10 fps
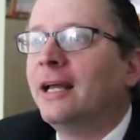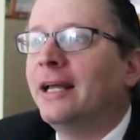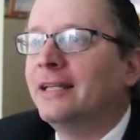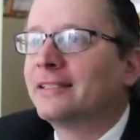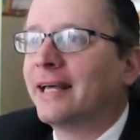
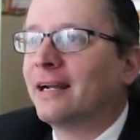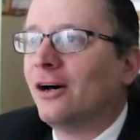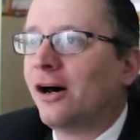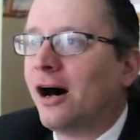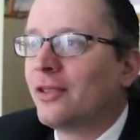is that
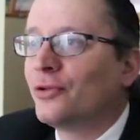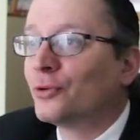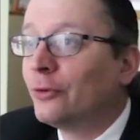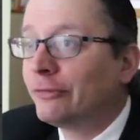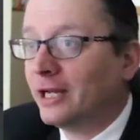on the
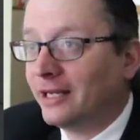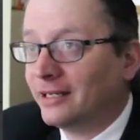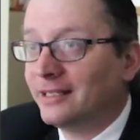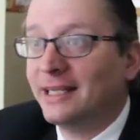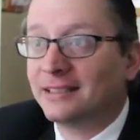roof line,
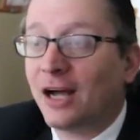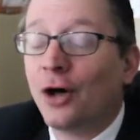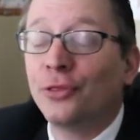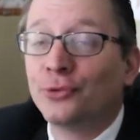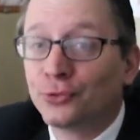yes,
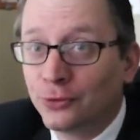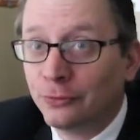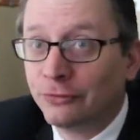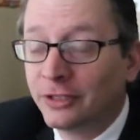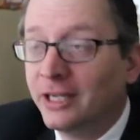on the
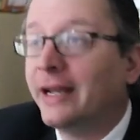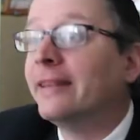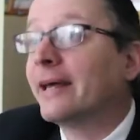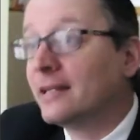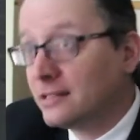roof,
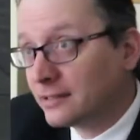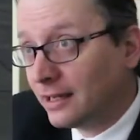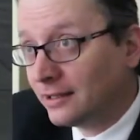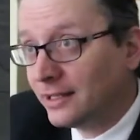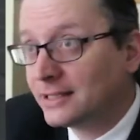and that is
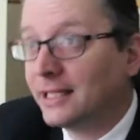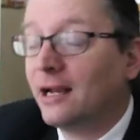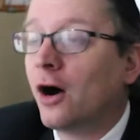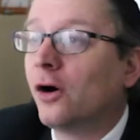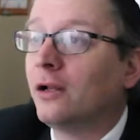LA City
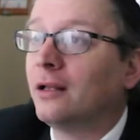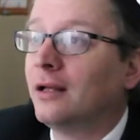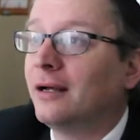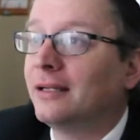Hall,